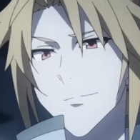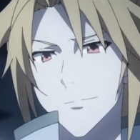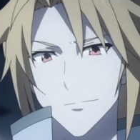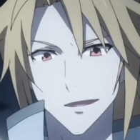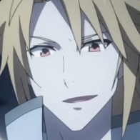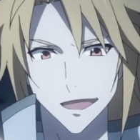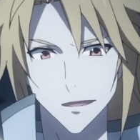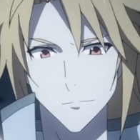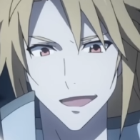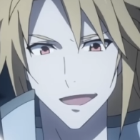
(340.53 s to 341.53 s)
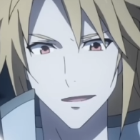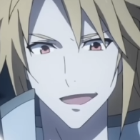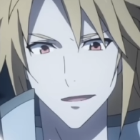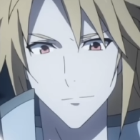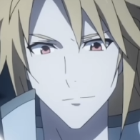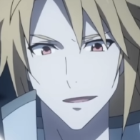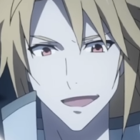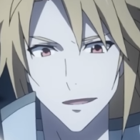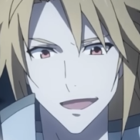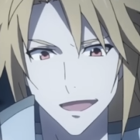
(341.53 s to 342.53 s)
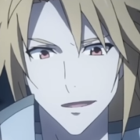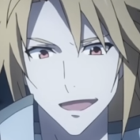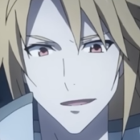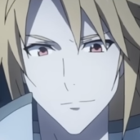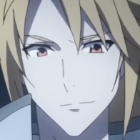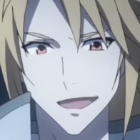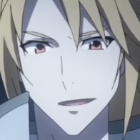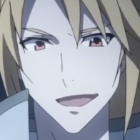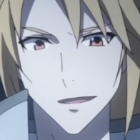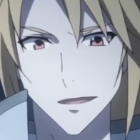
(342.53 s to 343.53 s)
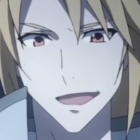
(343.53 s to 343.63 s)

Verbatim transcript: Also, giving away his armor to another hero I,